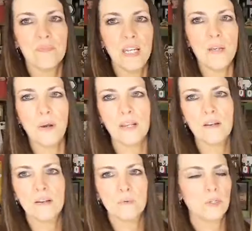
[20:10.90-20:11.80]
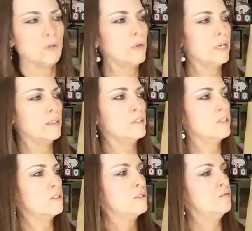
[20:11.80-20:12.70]
Anyway, real quick,
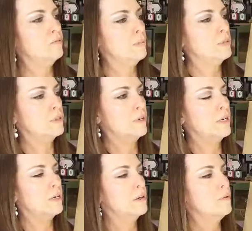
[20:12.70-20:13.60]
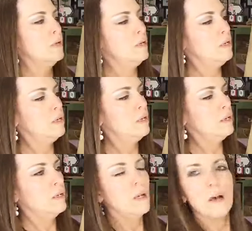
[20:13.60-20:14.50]
just flipping through here,
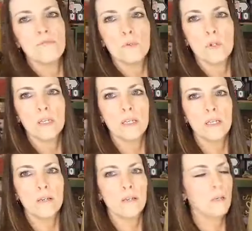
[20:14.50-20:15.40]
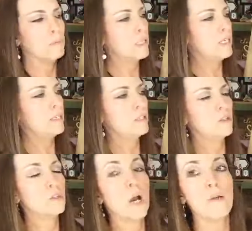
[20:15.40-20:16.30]
a fully complete
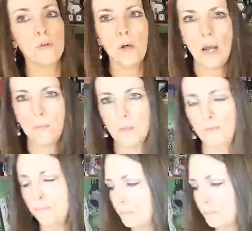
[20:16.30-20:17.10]
travel album.